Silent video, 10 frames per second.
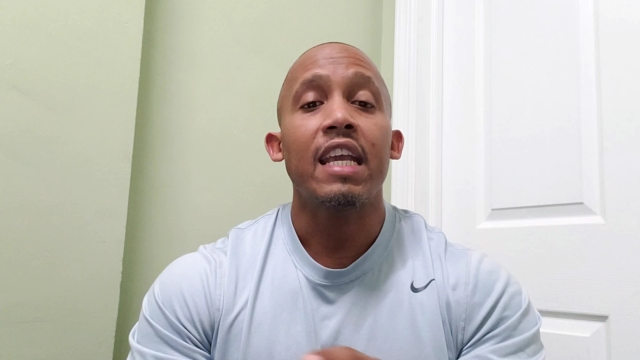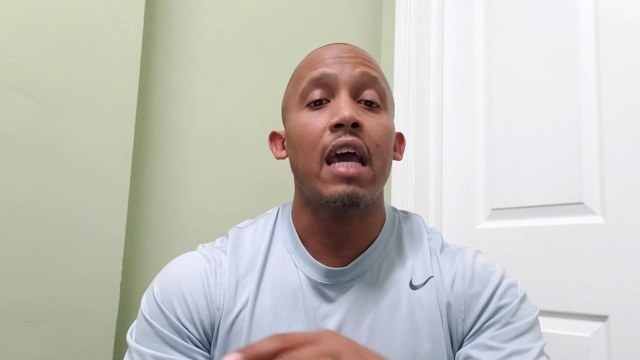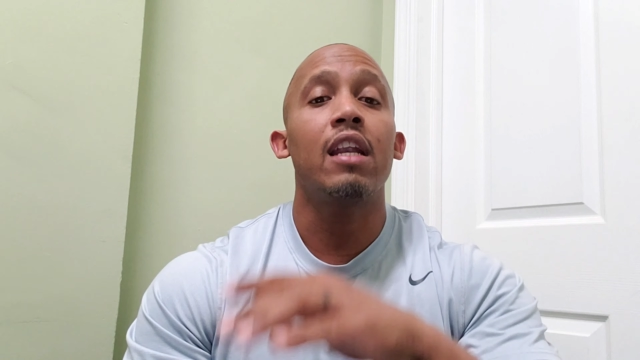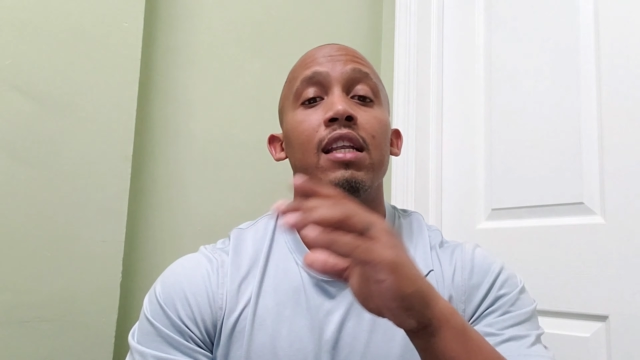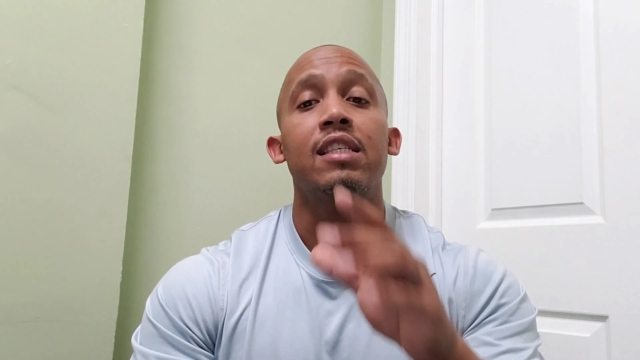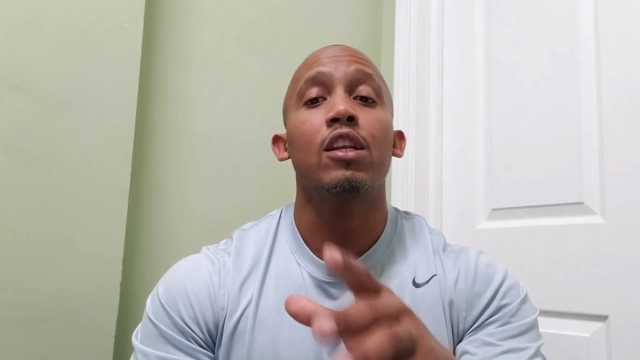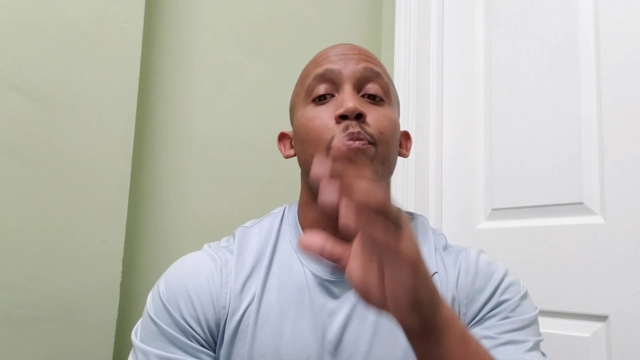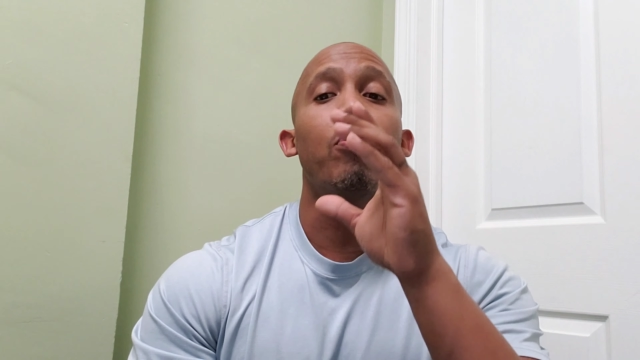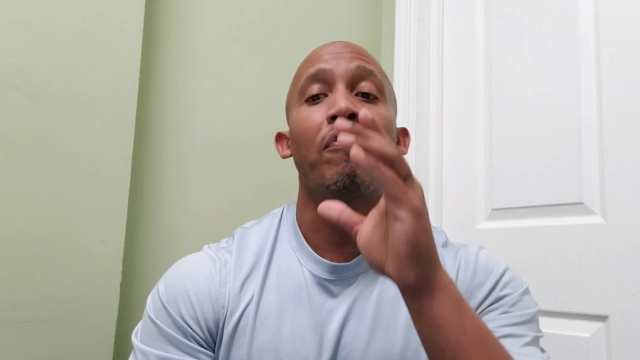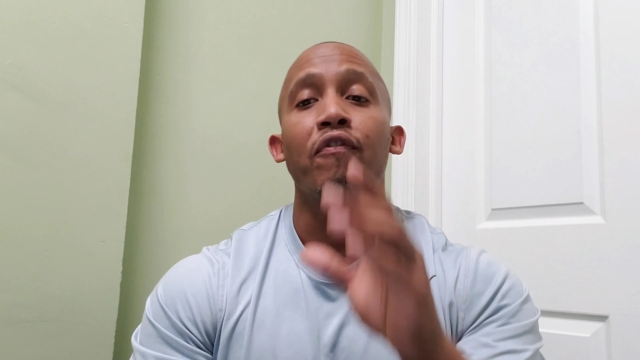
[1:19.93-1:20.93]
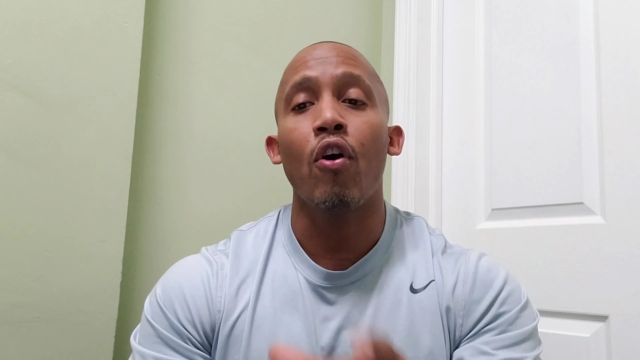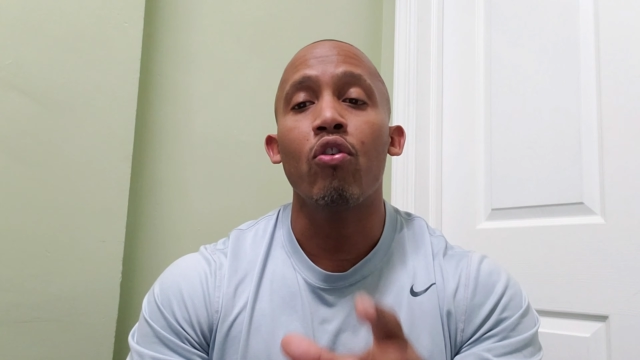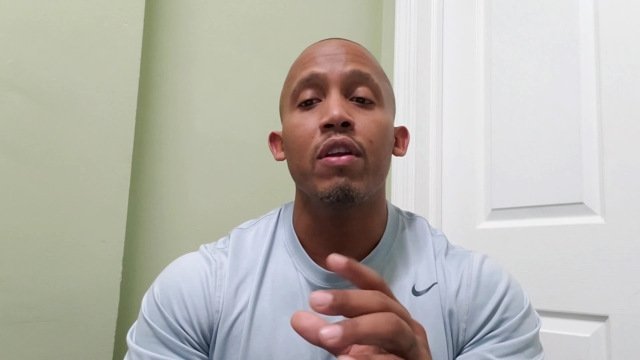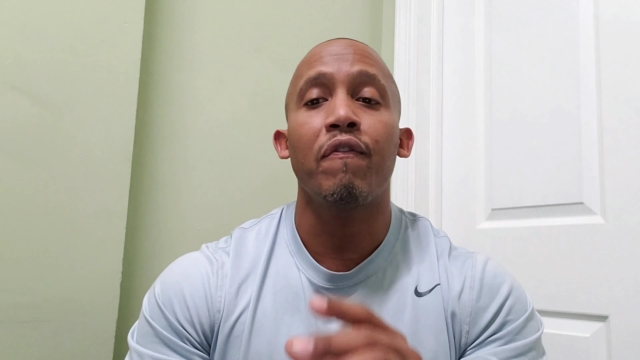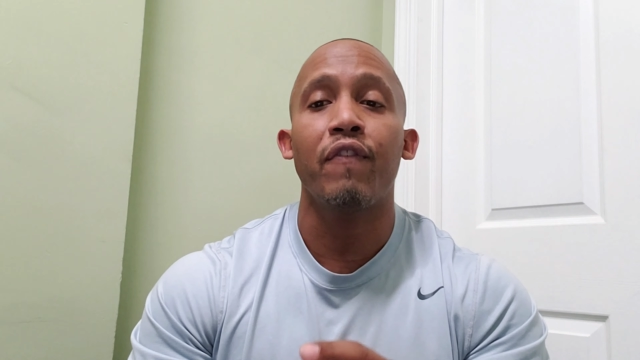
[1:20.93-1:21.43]
can elicit a
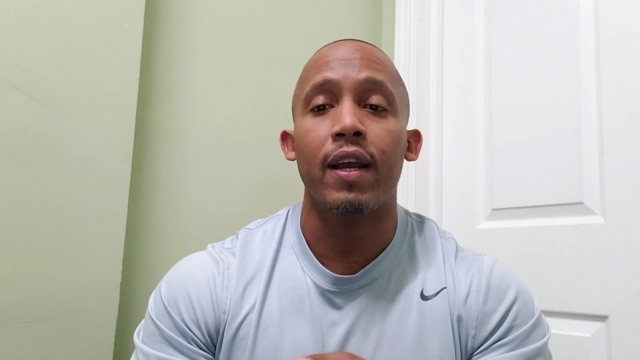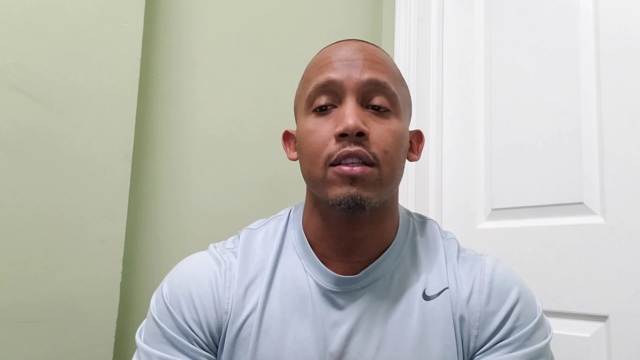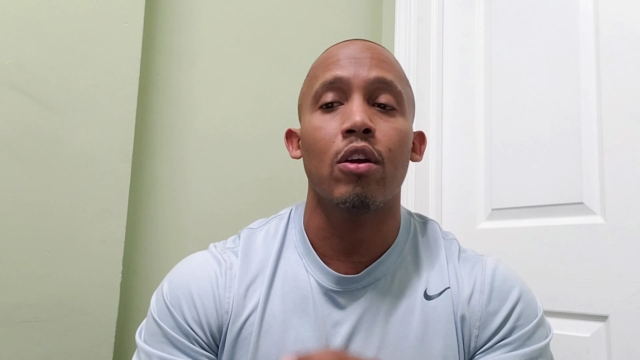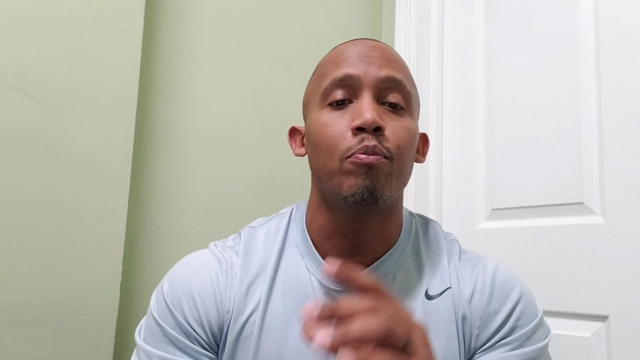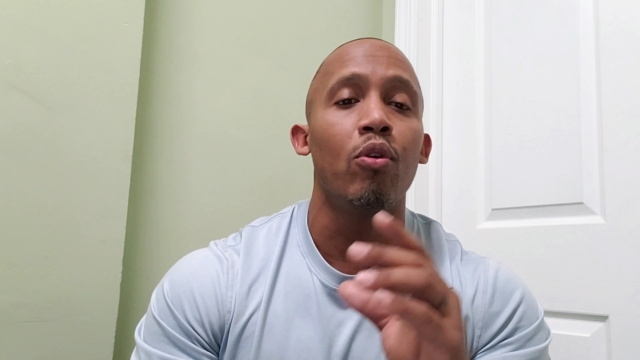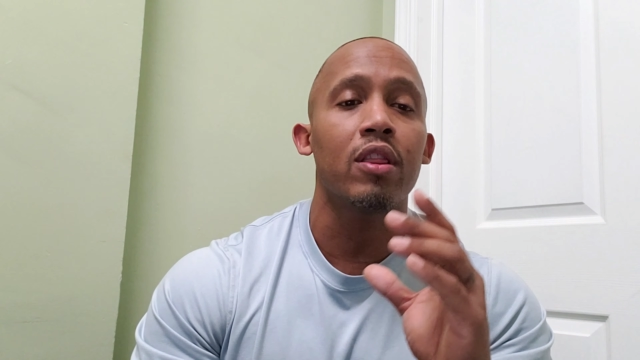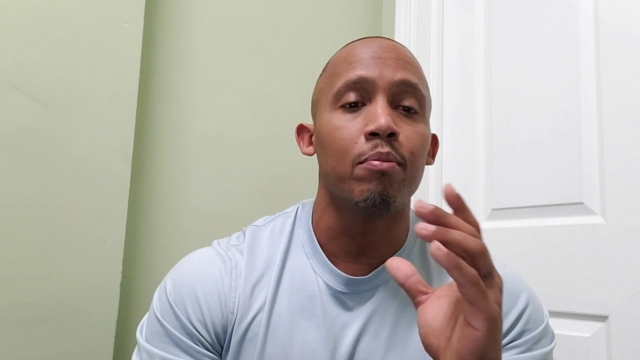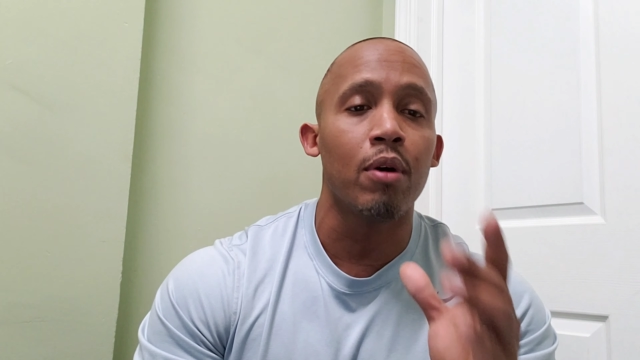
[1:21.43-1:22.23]
profound effect on both